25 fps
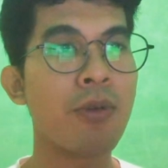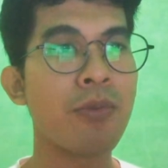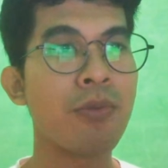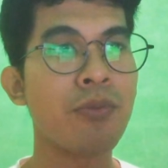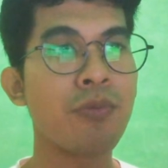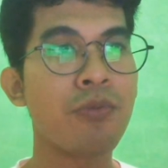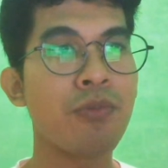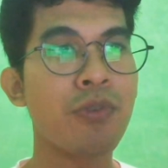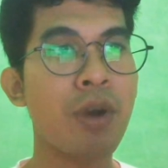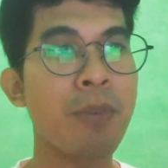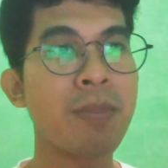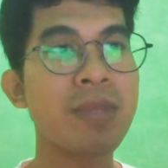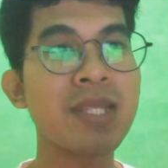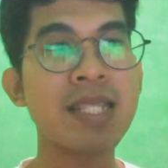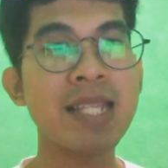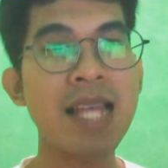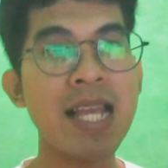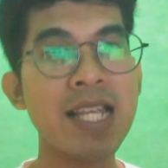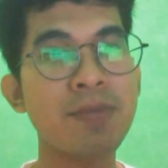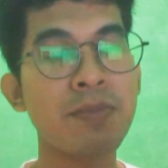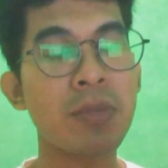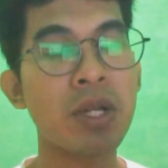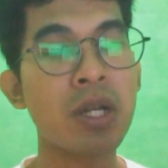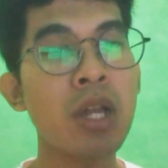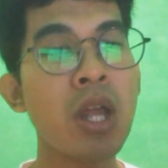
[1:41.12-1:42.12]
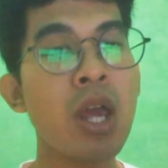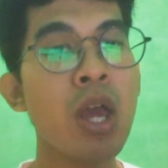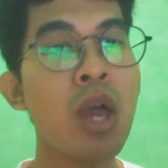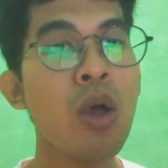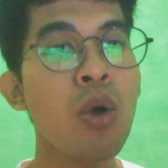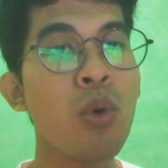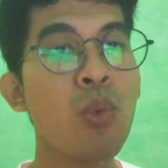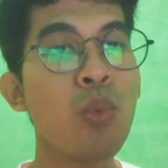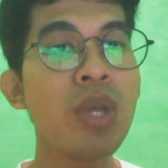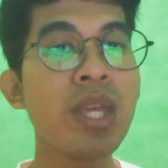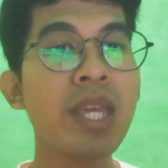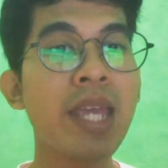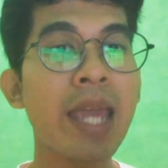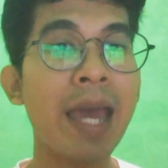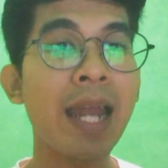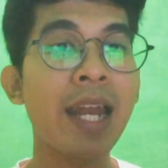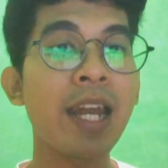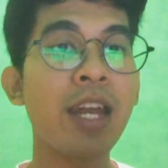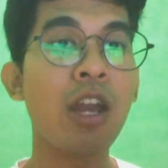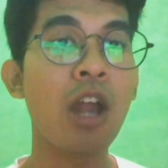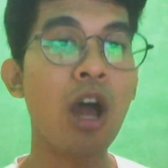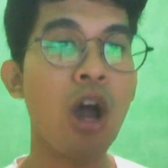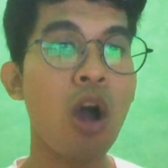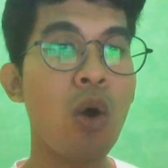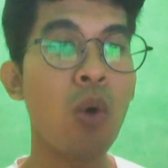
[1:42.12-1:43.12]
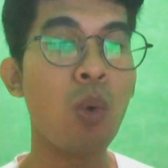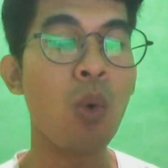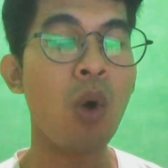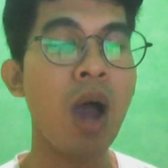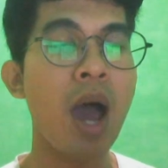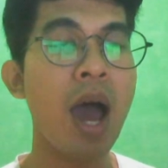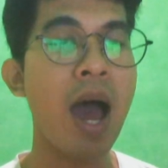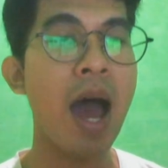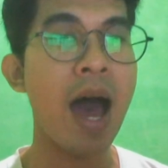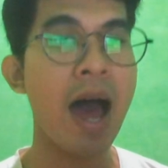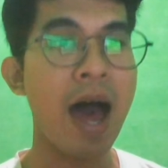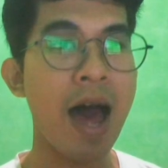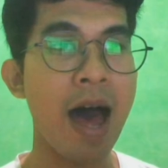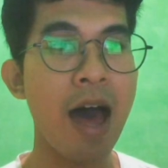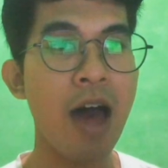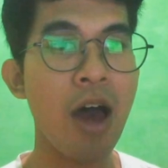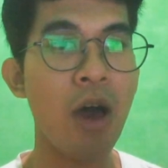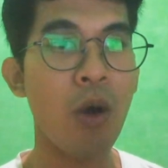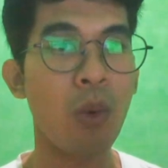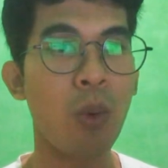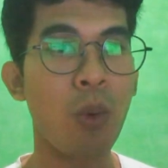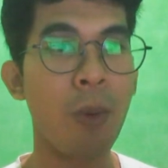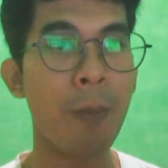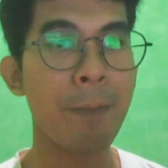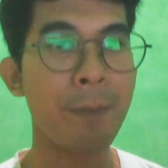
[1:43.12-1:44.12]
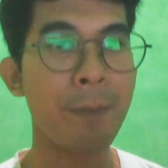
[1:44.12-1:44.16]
From assessment, we can know how